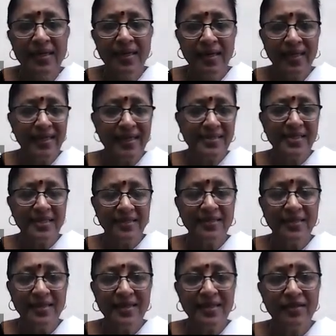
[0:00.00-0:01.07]
like I said,
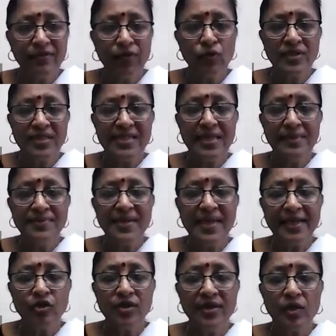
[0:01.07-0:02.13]
the third and the fourth steps
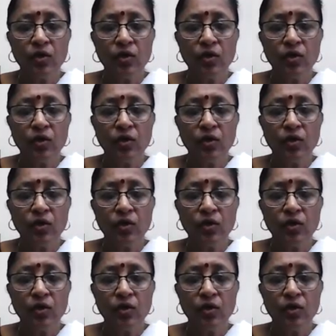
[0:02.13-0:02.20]
actually